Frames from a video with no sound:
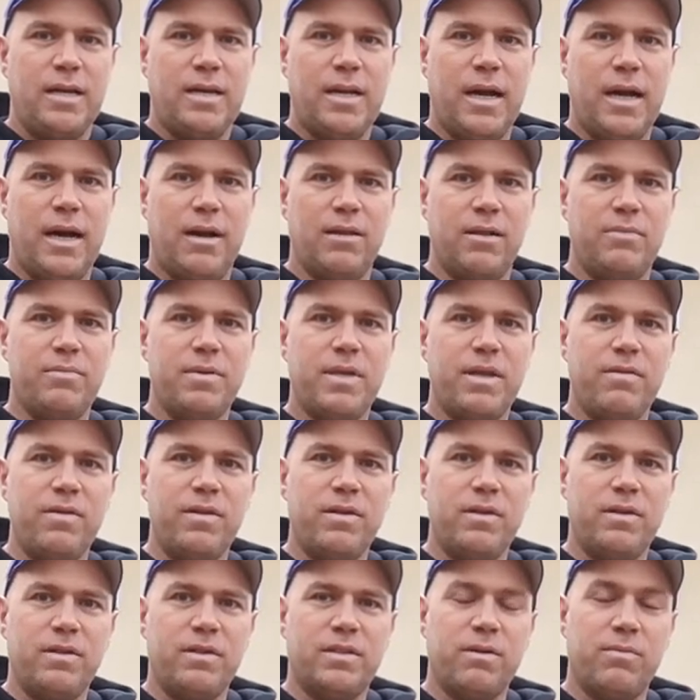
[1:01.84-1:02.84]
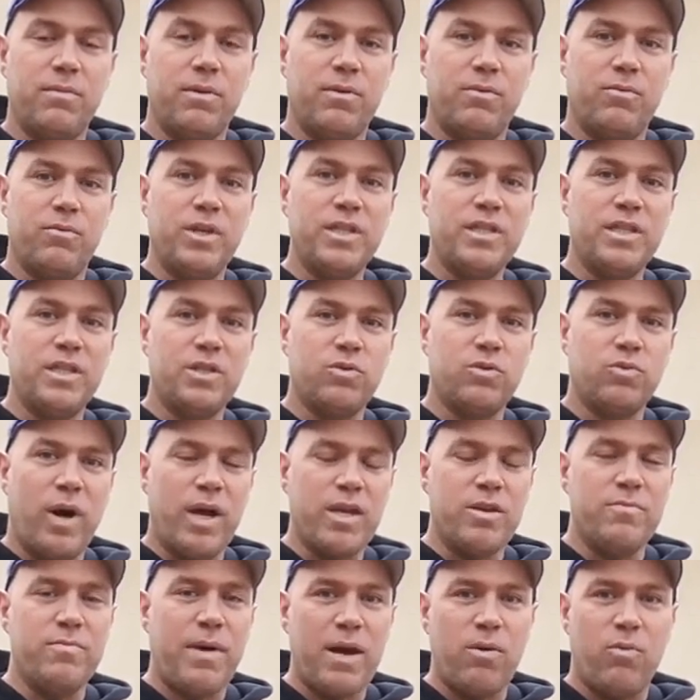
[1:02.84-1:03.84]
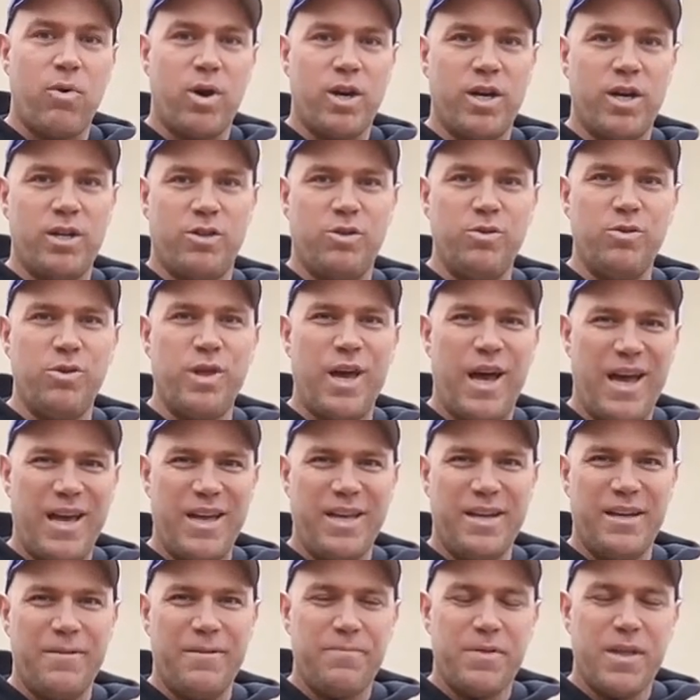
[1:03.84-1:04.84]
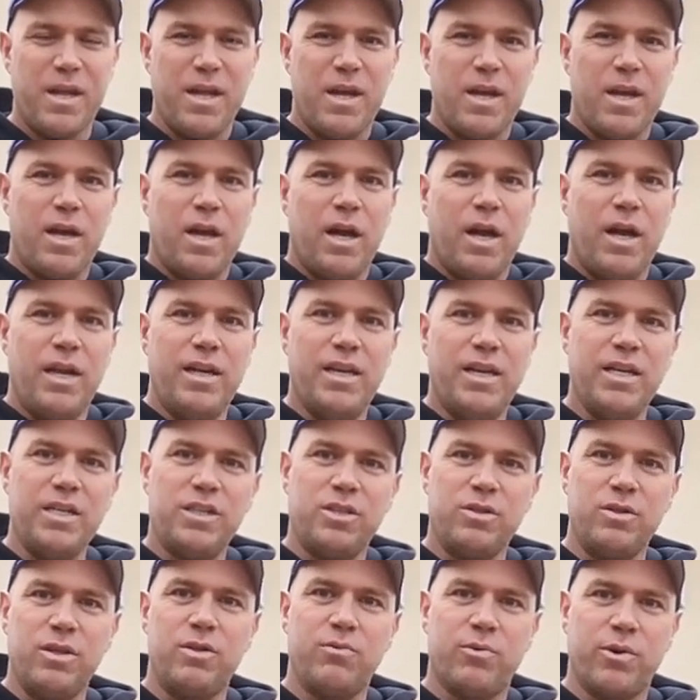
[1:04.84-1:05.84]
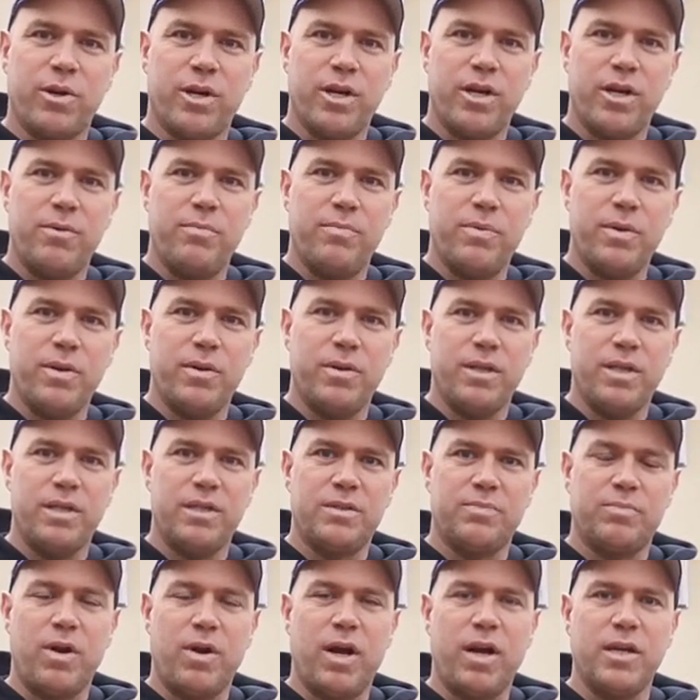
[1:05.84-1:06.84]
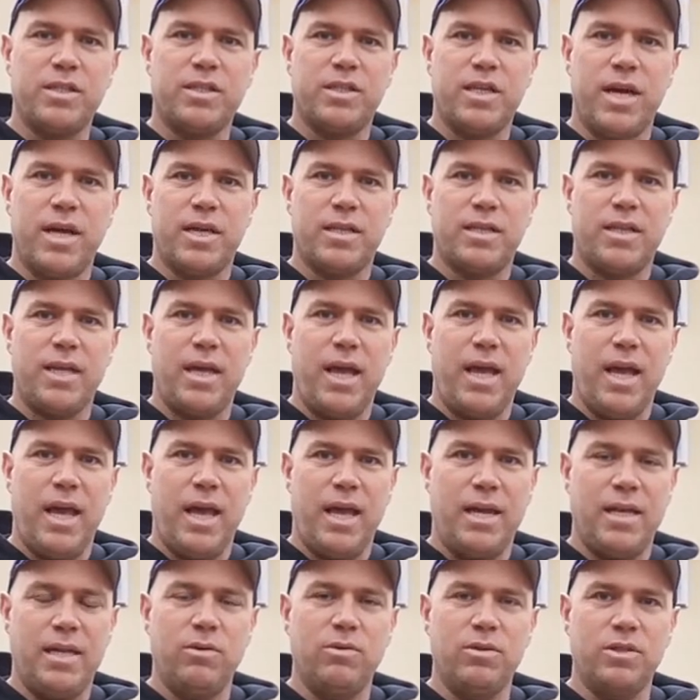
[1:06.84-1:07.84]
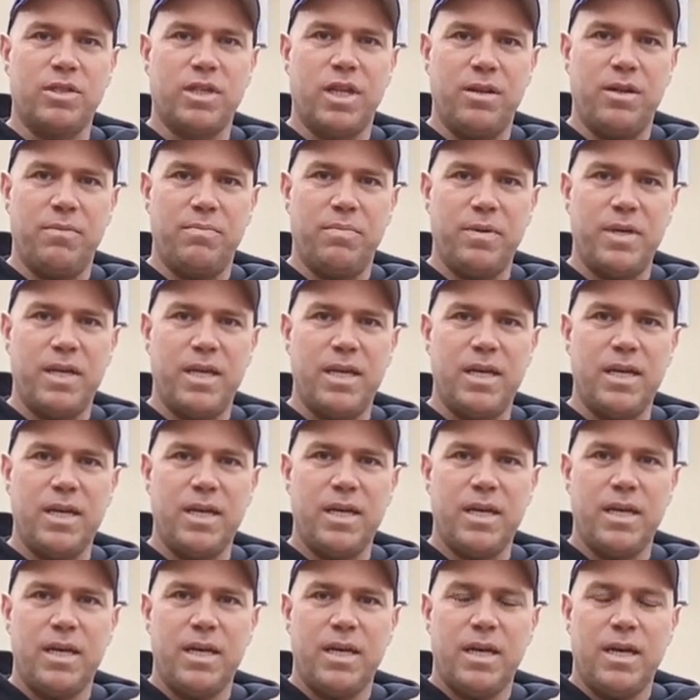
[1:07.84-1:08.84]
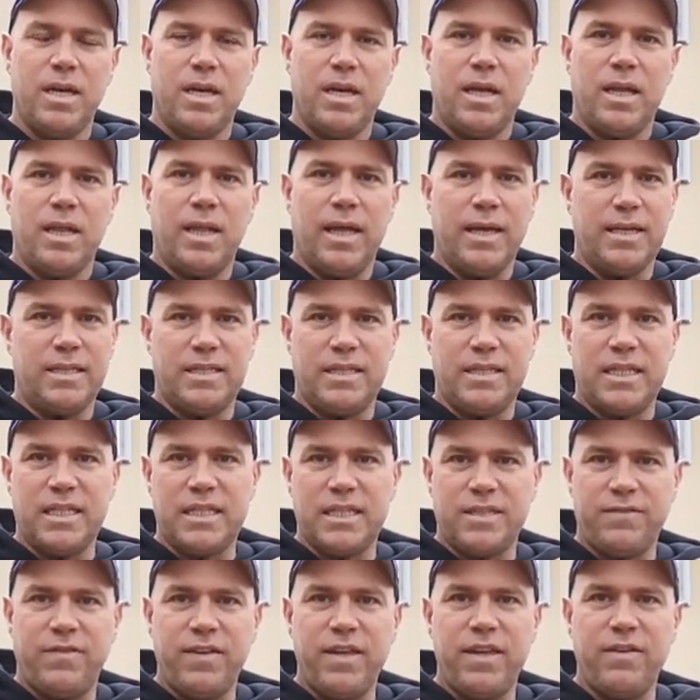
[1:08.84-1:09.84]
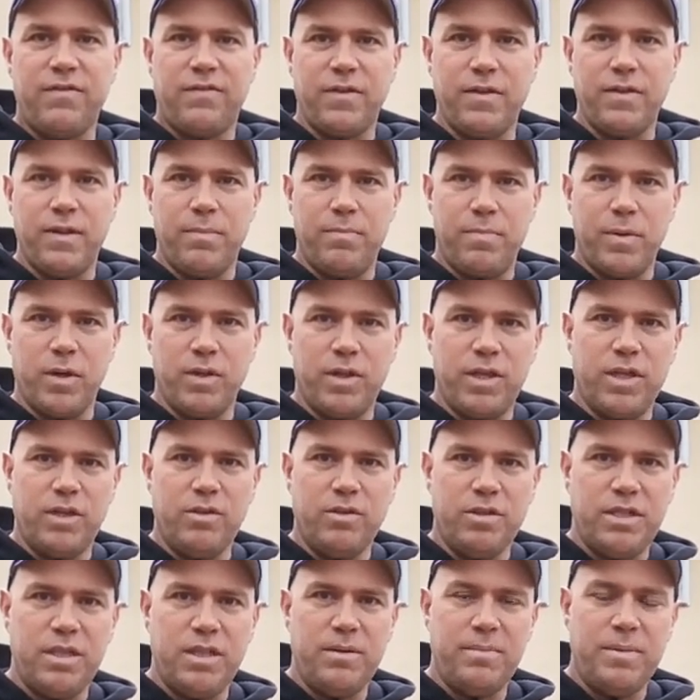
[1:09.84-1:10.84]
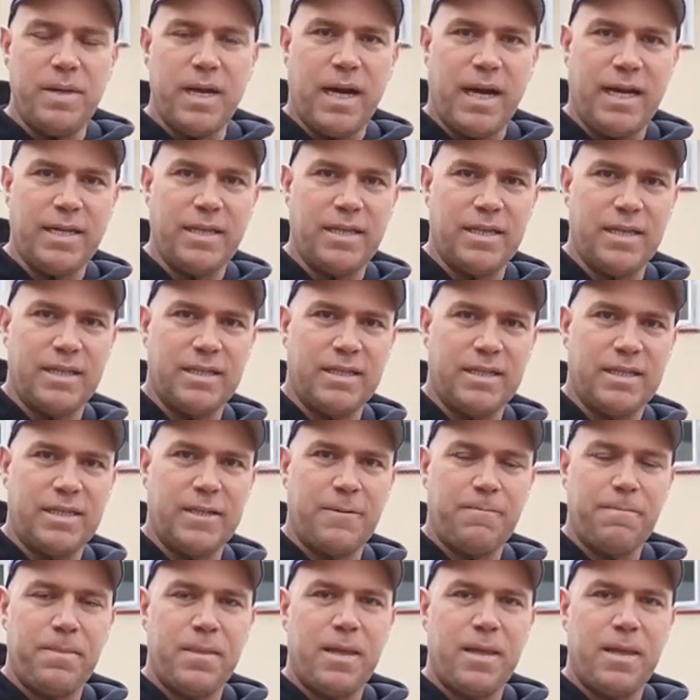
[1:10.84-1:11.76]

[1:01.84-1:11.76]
Now, let me give you some of the reasons why you might want to do that. Initially, we're going to build this project, and it was going to be like 6 feet from the building you see behind us.